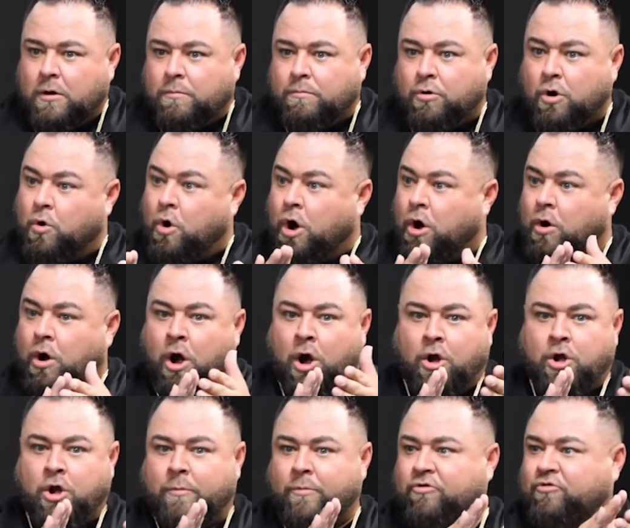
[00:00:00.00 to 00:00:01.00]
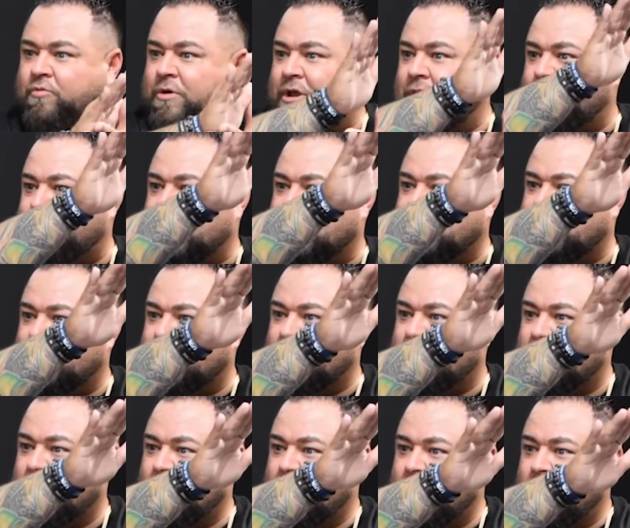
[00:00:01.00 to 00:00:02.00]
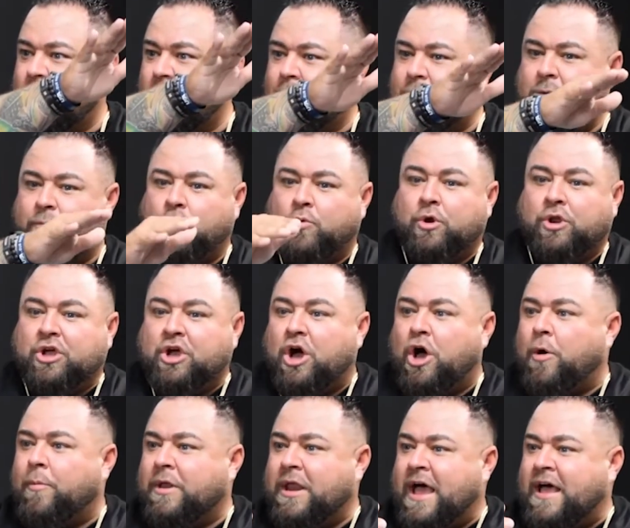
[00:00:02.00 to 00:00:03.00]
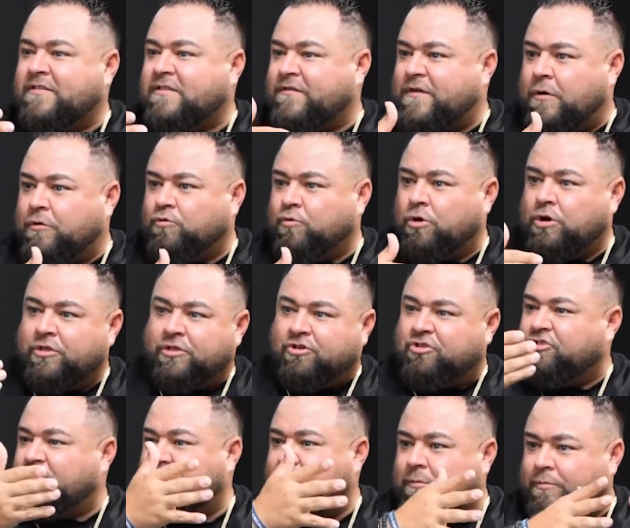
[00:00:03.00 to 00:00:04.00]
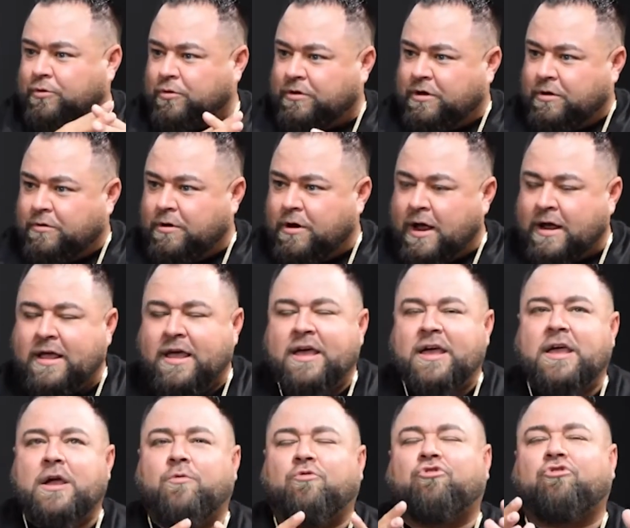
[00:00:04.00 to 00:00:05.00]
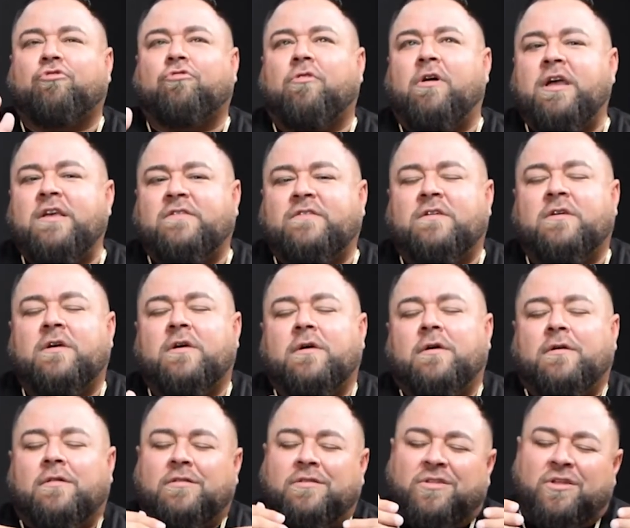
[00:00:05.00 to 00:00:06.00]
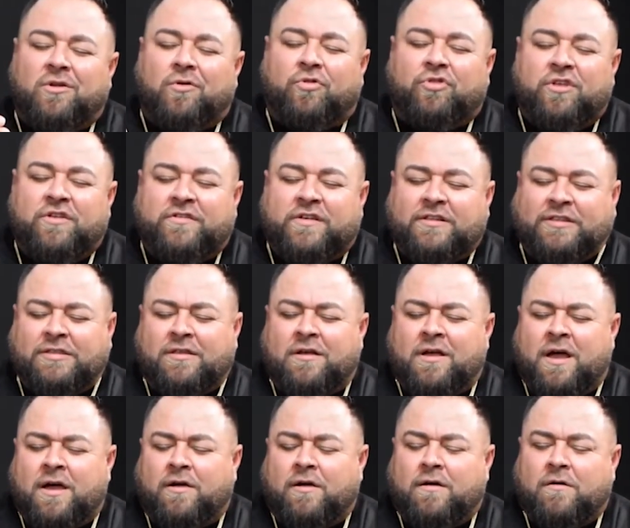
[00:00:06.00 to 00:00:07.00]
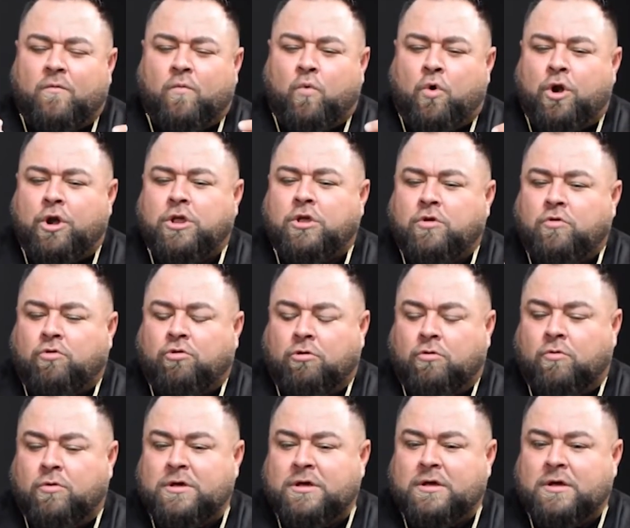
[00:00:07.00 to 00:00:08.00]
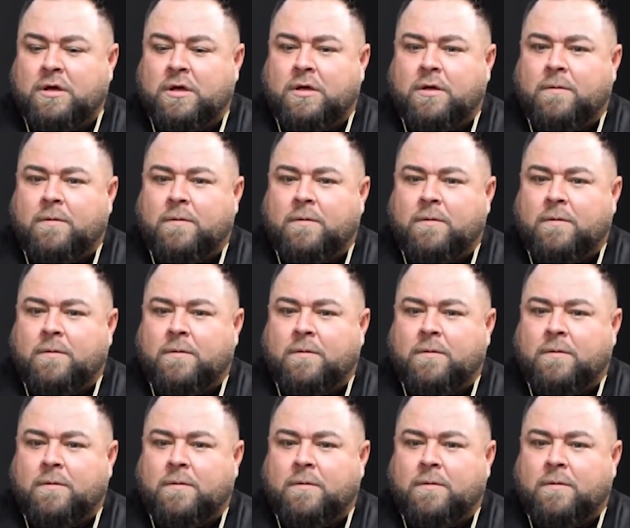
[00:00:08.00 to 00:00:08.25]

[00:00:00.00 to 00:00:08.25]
Bro, our numbers went up like this. People would come and ask if I was working there just to come through there. It was crazy. Little things like that. What are you doing?